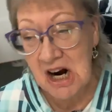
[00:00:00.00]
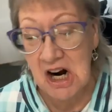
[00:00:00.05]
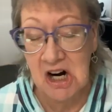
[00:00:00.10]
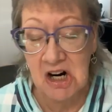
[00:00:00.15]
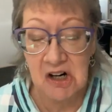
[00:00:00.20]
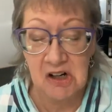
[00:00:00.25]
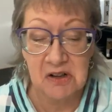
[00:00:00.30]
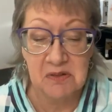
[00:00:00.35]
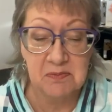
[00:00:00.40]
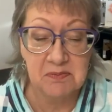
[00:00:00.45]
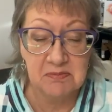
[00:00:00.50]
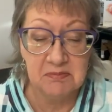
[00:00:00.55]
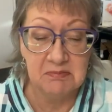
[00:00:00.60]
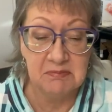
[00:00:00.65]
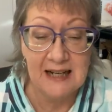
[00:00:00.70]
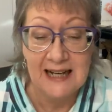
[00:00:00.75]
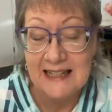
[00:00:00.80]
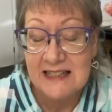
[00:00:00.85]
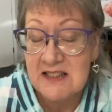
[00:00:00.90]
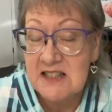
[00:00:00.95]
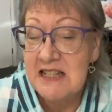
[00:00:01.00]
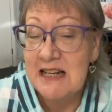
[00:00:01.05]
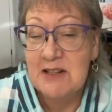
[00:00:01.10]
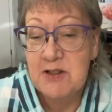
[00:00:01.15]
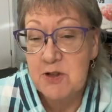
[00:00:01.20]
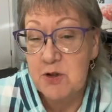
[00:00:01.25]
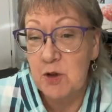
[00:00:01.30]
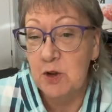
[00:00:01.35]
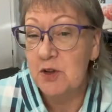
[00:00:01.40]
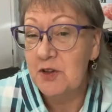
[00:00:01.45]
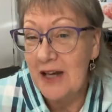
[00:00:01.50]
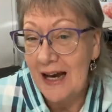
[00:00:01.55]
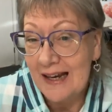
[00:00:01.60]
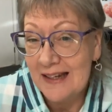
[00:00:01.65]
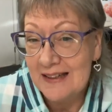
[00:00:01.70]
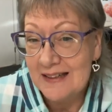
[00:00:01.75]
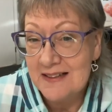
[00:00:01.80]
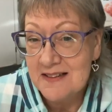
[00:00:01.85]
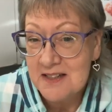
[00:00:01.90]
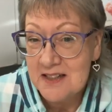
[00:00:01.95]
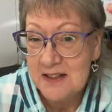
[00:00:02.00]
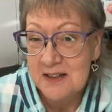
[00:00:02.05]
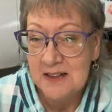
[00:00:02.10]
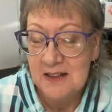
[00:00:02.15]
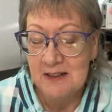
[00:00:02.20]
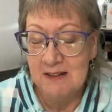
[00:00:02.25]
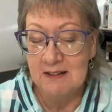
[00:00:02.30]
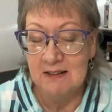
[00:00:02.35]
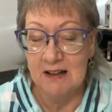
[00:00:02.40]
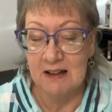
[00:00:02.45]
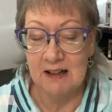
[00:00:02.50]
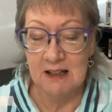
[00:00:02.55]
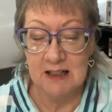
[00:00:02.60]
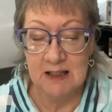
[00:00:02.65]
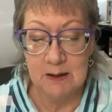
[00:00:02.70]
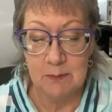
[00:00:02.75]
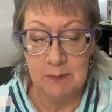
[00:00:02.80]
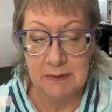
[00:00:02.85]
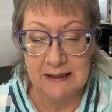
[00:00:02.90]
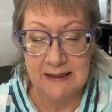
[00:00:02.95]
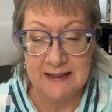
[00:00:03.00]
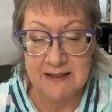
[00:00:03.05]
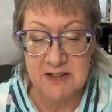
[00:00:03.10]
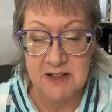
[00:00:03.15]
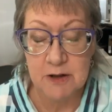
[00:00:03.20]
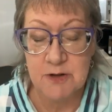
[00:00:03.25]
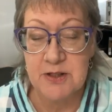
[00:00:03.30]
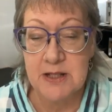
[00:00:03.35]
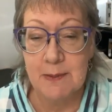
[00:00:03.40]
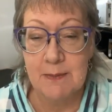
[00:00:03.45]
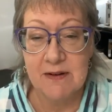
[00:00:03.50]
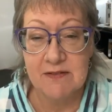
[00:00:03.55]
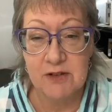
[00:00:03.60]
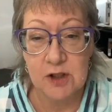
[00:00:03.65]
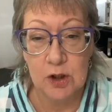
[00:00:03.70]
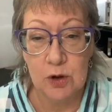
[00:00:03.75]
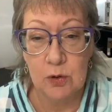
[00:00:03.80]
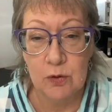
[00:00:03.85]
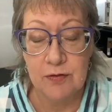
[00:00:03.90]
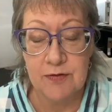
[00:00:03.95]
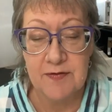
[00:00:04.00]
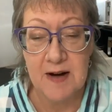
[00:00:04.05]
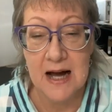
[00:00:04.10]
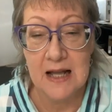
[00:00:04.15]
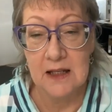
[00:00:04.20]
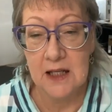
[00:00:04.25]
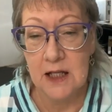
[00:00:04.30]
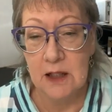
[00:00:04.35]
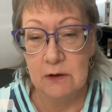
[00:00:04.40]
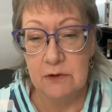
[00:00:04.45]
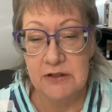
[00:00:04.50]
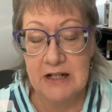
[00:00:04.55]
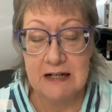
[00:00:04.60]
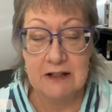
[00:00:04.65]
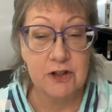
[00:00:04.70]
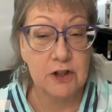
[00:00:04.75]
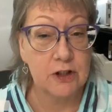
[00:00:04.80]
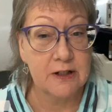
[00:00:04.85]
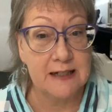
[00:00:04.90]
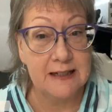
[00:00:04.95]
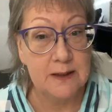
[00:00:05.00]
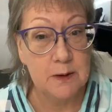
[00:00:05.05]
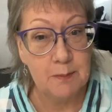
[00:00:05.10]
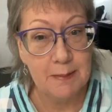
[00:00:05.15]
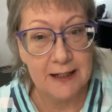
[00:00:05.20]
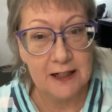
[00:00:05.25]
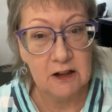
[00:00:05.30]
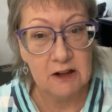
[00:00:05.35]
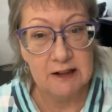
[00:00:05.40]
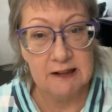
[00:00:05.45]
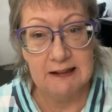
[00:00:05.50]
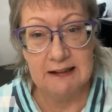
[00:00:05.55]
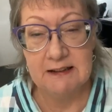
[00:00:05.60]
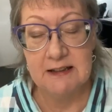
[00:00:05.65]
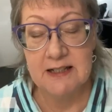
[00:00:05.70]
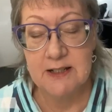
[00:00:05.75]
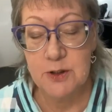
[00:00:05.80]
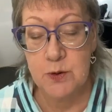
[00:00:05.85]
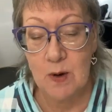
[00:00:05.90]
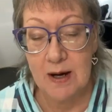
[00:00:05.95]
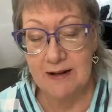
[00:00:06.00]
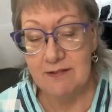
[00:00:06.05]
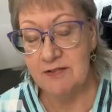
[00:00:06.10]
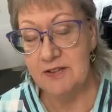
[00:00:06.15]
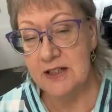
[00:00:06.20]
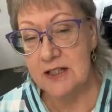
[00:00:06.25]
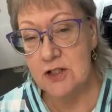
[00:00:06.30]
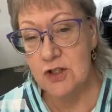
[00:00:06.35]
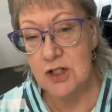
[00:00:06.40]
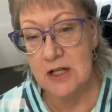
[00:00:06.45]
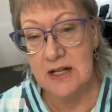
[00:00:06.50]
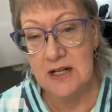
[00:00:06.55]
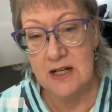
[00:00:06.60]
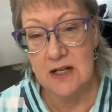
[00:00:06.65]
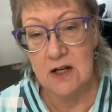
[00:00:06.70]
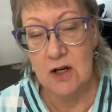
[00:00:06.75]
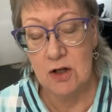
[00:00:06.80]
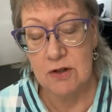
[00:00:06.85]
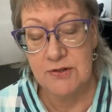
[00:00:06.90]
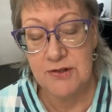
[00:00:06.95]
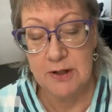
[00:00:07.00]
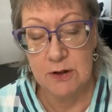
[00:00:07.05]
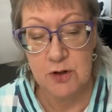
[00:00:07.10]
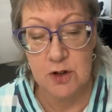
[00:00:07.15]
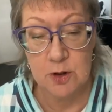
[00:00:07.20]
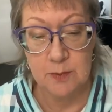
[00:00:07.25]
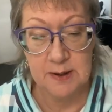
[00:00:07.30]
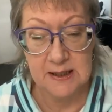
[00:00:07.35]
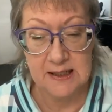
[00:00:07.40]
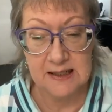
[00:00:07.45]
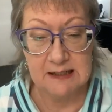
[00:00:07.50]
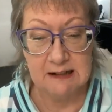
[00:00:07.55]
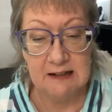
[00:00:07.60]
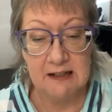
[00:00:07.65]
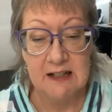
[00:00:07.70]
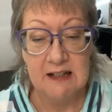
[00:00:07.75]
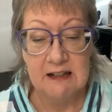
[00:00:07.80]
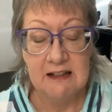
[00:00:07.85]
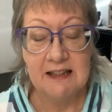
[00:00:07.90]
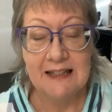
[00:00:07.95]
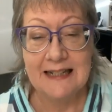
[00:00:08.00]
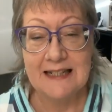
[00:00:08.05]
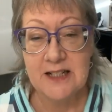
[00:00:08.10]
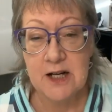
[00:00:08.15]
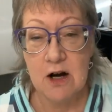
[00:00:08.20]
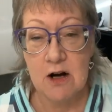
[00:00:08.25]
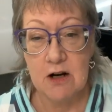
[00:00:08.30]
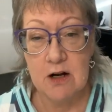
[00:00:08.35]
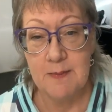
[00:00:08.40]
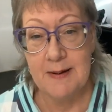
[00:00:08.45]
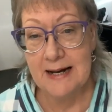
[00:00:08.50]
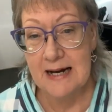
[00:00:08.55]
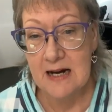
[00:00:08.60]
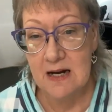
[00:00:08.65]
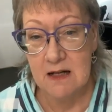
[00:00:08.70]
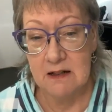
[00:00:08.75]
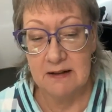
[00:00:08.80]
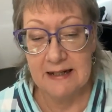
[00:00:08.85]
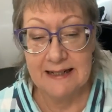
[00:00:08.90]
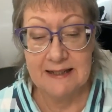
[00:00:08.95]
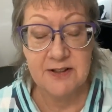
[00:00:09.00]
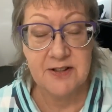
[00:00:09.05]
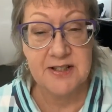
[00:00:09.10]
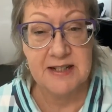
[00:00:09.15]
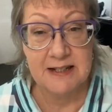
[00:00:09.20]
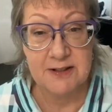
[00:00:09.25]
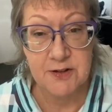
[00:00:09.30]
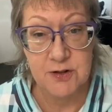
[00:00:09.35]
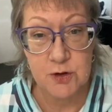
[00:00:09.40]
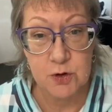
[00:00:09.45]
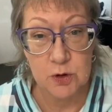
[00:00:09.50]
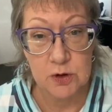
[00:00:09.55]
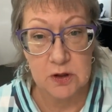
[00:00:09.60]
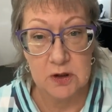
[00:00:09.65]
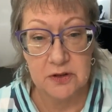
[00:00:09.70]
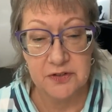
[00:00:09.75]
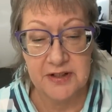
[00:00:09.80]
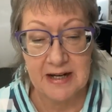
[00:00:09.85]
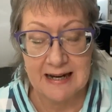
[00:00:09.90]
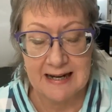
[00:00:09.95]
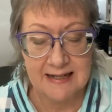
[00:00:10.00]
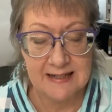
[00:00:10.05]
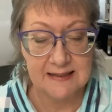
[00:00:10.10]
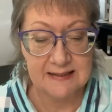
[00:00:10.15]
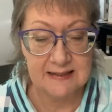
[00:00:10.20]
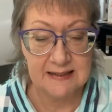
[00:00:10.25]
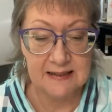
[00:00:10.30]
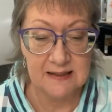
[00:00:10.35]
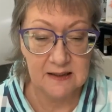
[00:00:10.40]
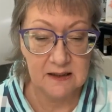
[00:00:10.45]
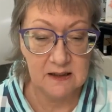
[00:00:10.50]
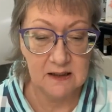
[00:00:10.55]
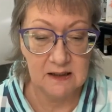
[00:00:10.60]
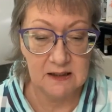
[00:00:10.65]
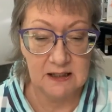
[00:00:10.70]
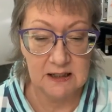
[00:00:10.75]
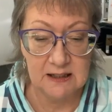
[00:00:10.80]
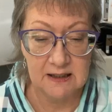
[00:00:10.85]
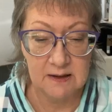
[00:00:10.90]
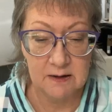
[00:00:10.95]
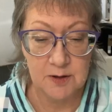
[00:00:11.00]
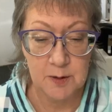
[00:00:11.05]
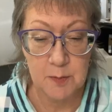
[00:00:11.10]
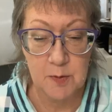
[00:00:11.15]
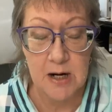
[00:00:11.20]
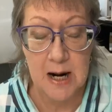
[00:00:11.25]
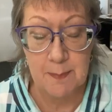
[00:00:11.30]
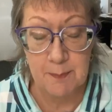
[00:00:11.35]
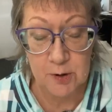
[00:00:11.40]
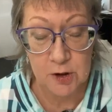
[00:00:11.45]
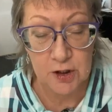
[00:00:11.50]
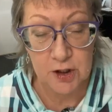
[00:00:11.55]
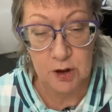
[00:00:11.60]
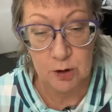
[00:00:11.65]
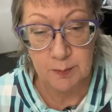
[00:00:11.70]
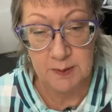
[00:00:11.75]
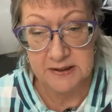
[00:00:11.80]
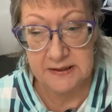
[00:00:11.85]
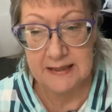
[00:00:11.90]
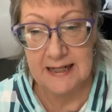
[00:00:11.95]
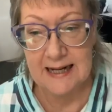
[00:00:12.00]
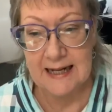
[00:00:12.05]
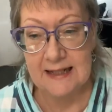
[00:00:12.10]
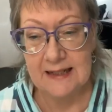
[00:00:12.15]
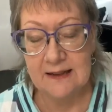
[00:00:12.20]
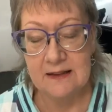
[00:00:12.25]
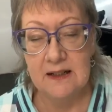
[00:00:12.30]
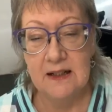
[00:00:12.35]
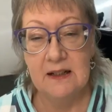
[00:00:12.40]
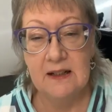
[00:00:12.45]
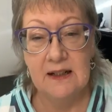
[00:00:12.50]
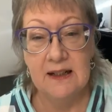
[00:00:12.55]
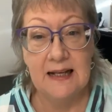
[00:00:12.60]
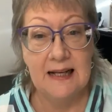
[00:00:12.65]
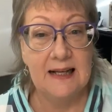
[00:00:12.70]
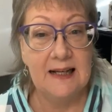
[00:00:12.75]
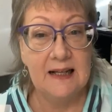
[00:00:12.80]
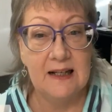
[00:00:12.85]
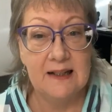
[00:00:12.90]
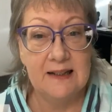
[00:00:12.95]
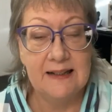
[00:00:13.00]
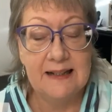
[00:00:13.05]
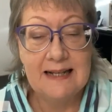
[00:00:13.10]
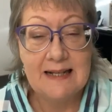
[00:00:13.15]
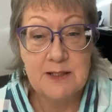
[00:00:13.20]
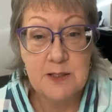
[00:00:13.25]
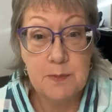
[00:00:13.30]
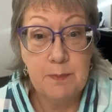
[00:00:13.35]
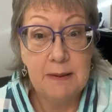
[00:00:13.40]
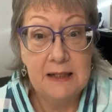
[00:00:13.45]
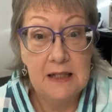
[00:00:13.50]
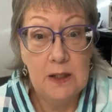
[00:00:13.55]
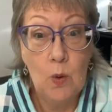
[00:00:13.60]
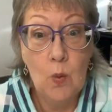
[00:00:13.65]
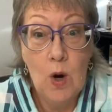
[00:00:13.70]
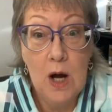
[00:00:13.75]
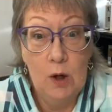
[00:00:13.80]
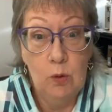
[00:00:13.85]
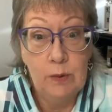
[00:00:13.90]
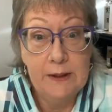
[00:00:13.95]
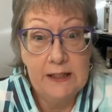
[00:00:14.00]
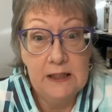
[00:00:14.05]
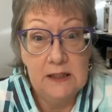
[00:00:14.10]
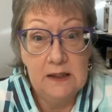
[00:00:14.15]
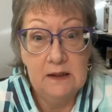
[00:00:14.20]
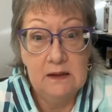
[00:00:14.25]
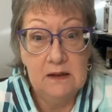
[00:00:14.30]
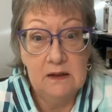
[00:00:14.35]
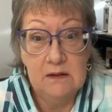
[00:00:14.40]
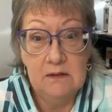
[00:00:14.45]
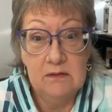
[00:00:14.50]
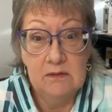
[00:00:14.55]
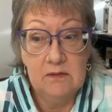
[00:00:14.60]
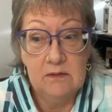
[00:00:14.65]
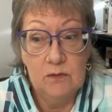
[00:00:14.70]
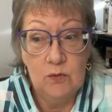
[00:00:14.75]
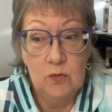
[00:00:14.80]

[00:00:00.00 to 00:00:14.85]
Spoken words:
our ancestral diet. And so some of you follow Dr. Ken Berry and his wife Nisha on social media. They talk about ancestral dieting, the proper human diet, as being what we